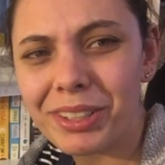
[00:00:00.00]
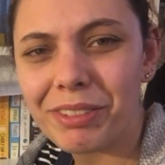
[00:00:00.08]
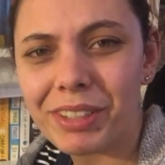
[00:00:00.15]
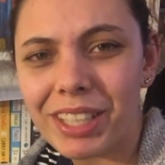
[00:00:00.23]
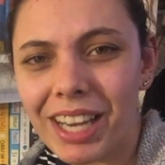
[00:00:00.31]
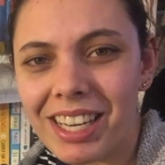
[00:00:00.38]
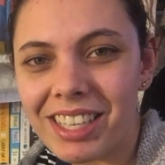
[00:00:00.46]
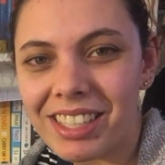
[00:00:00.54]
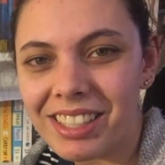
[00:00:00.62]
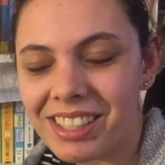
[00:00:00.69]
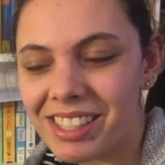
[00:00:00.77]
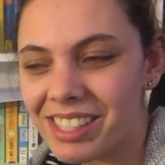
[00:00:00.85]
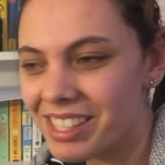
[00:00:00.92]
different
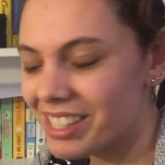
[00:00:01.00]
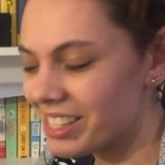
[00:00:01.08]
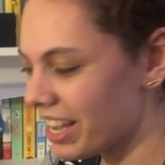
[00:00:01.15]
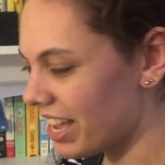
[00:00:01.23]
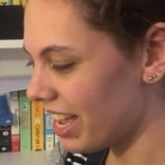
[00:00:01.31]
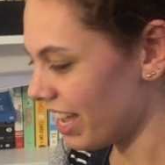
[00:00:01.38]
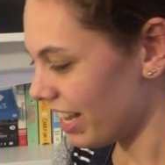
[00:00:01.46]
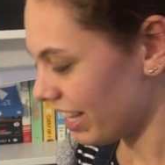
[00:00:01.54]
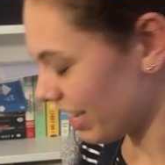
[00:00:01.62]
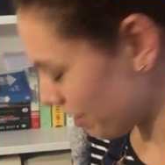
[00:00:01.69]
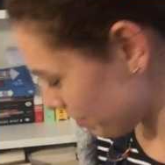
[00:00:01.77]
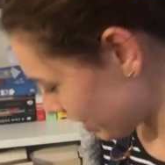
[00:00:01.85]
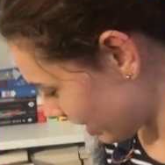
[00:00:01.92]
Londons.
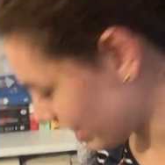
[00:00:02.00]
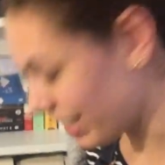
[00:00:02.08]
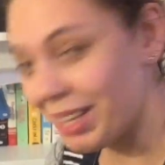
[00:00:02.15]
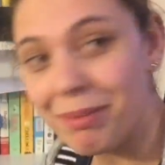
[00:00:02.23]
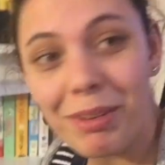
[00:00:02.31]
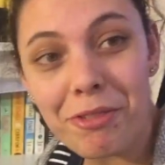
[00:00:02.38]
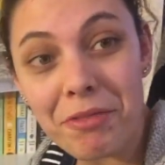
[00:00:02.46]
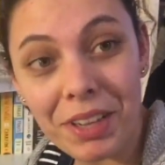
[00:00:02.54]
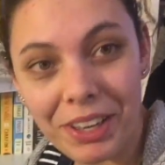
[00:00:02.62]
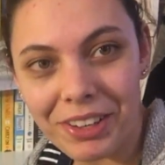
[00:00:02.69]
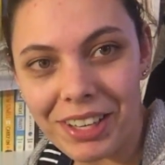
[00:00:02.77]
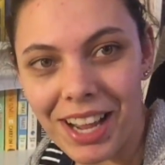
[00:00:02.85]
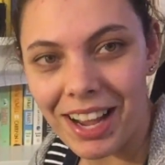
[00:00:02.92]
Let me
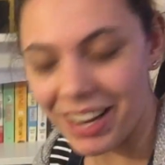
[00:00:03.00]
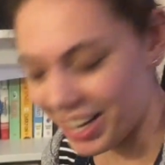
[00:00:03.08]
figure it out